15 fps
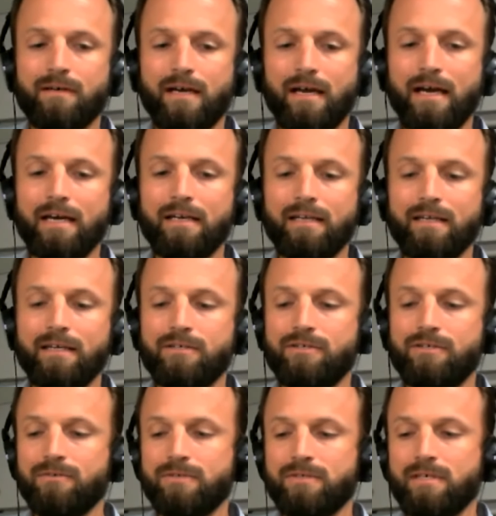had
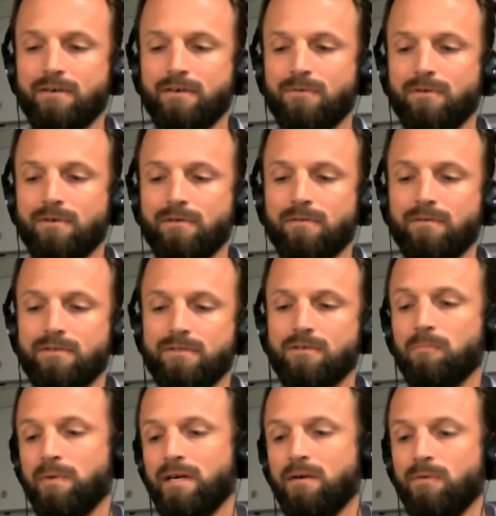issues that were
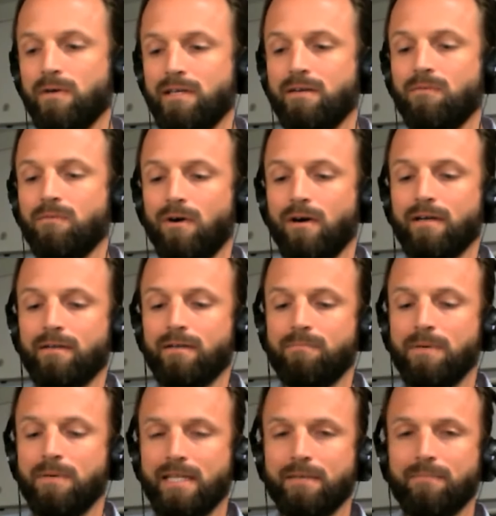so big we didn't want to
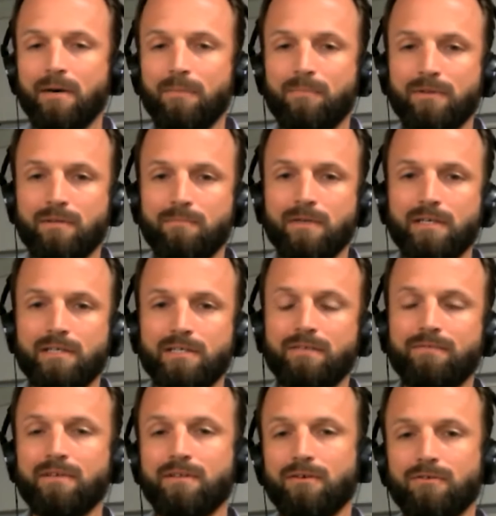pick them up with the big
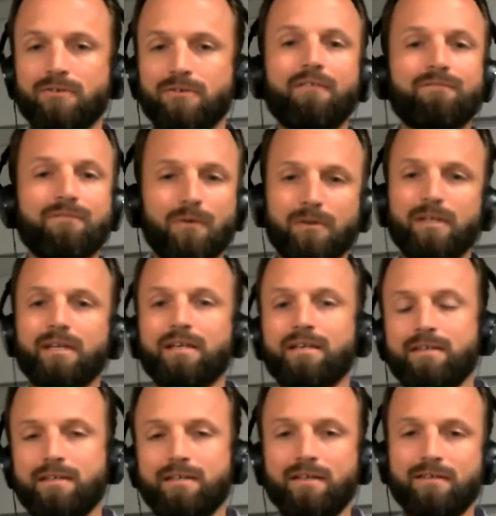shift, and those got folded
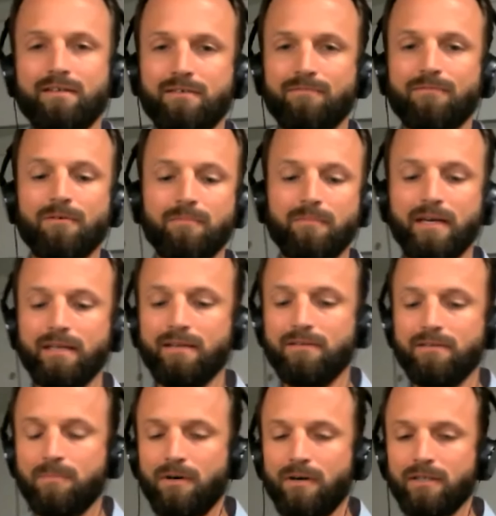into these deferred
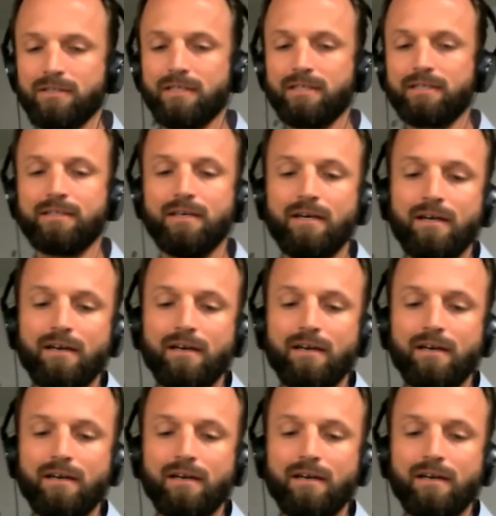maintenance projects.